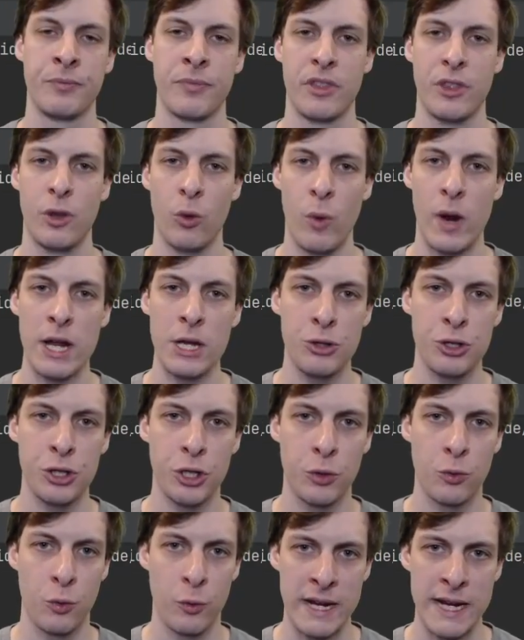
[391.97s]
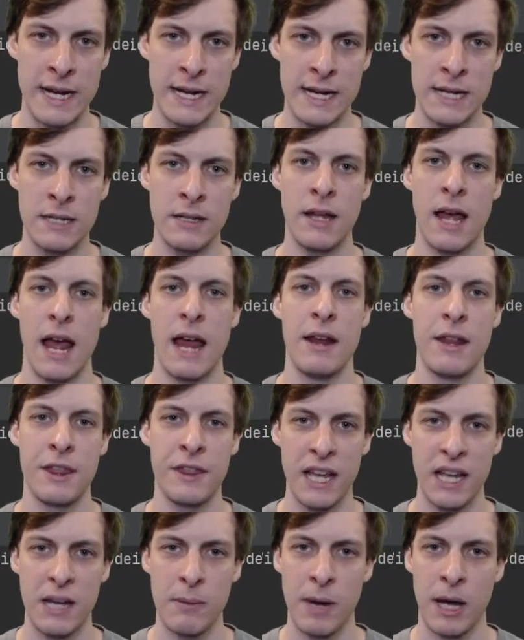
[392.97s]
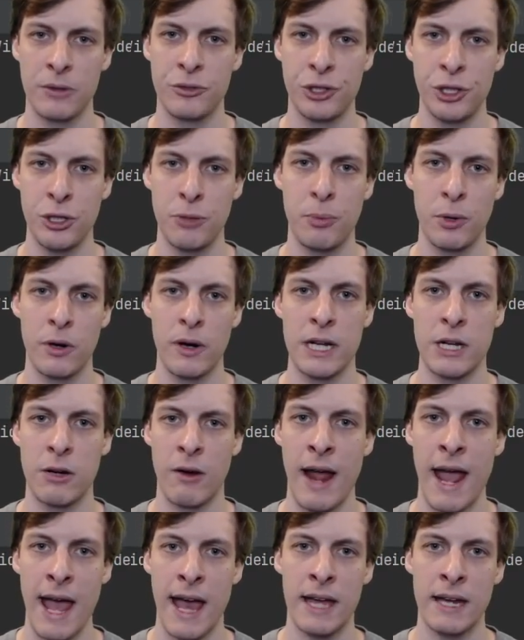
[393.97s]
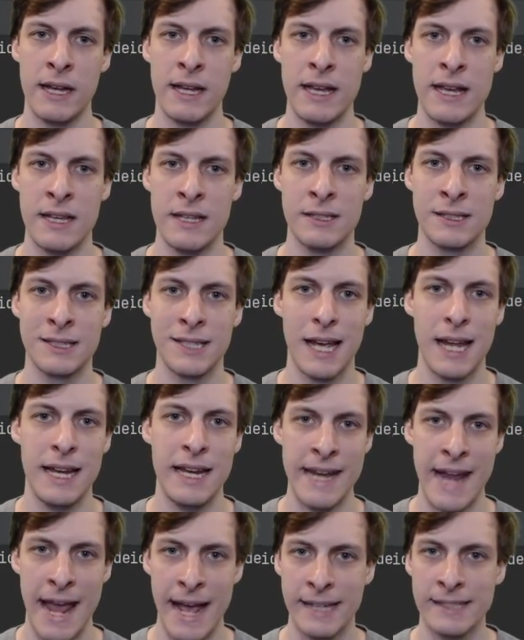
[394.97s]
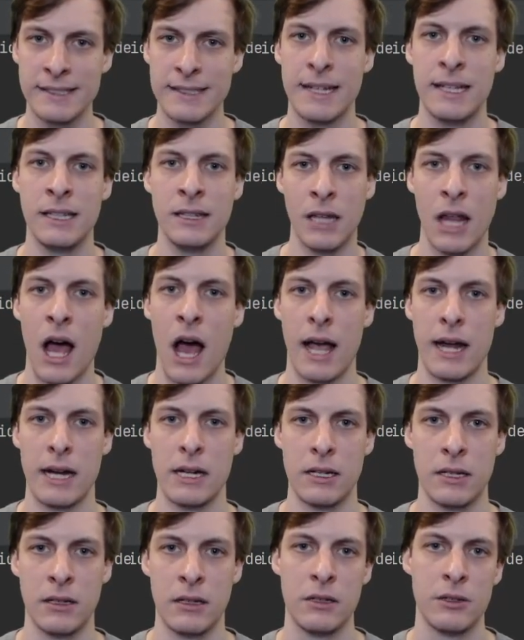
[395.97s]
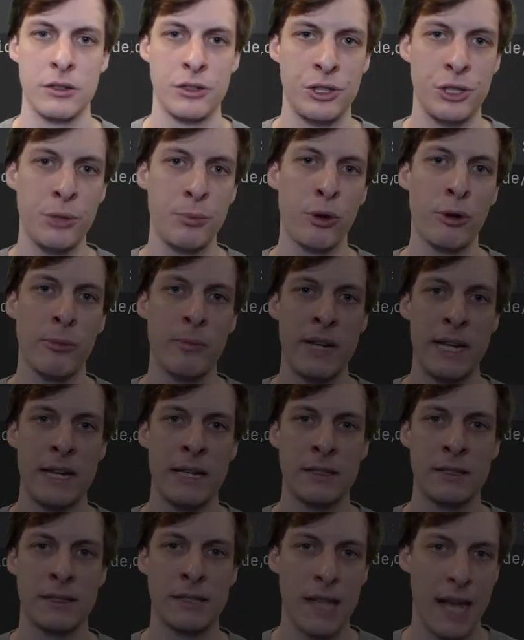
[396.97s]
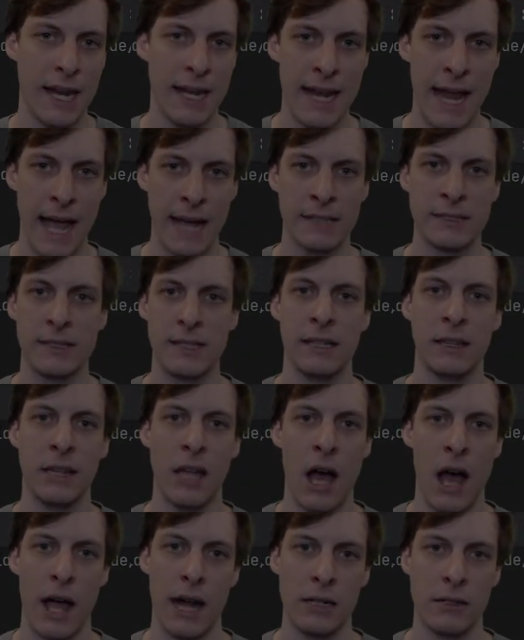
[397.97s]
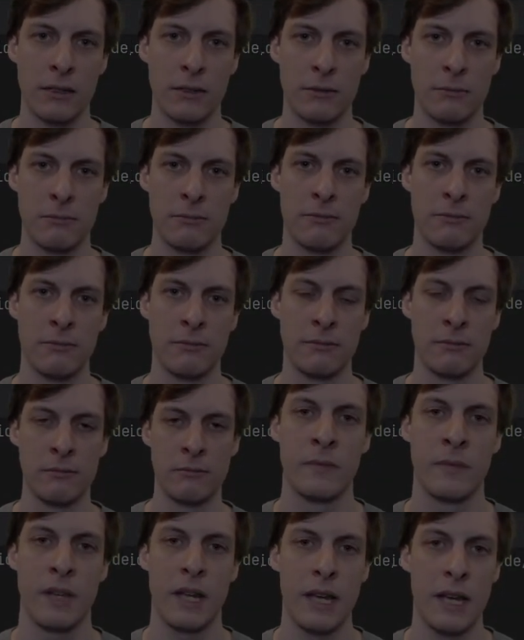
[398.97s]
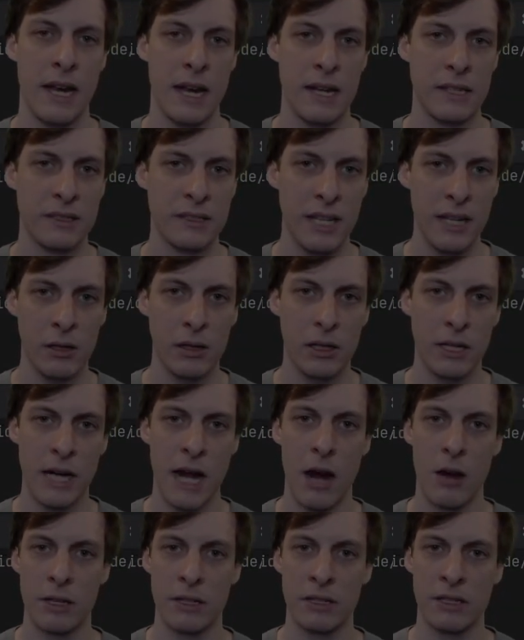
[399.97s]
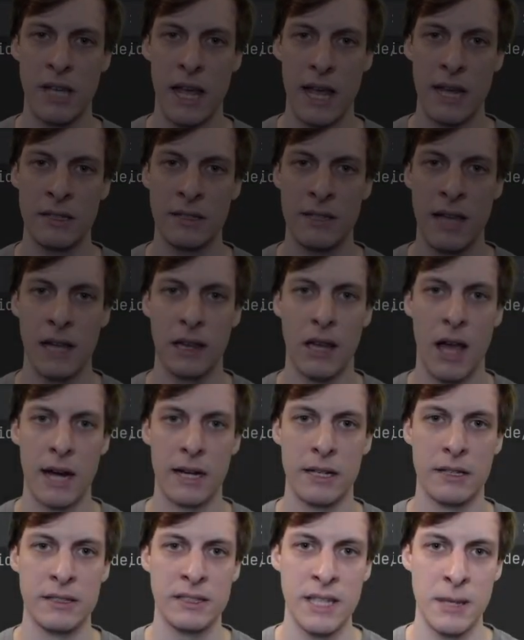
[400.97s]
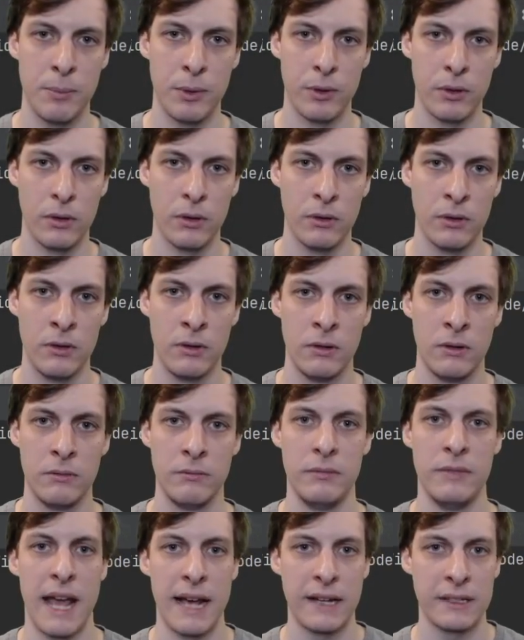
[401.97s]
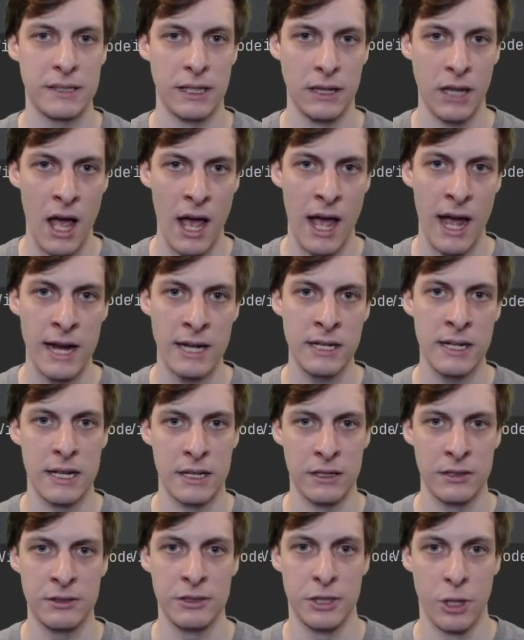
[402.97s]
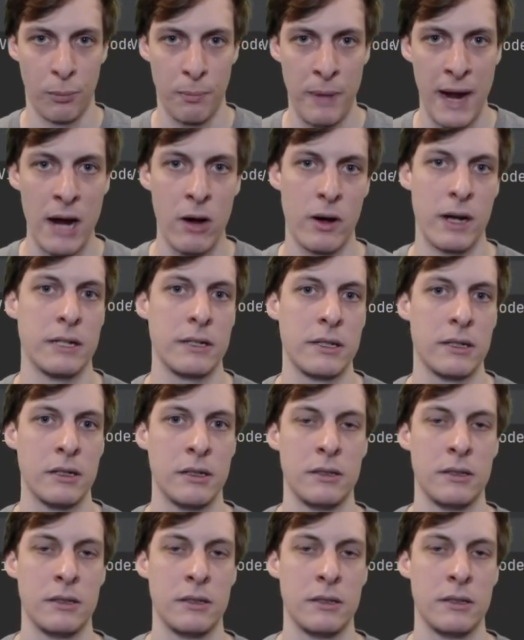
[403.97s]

The way you should read and think about super in your head is next in line. Super means next in line. In a single inheritance case, that line is simple. Next in line is your parent.